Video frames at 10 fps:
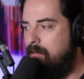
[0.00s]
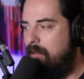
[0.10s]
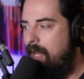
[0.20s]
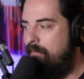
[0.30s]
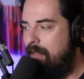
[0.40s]
You will
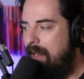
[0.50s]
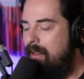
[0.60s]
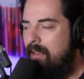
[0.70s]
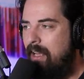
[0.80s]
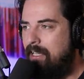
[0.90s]
have that.
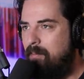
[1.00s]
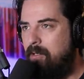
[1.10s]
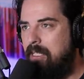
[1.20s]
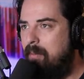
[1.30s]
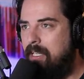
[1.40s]
I
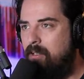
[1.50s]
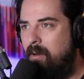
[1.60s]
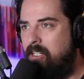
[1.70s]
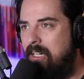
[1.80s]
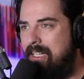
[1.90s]
suppose the biggest
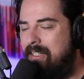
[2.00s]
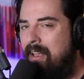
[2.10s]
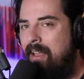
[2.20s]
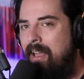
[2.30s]
question is,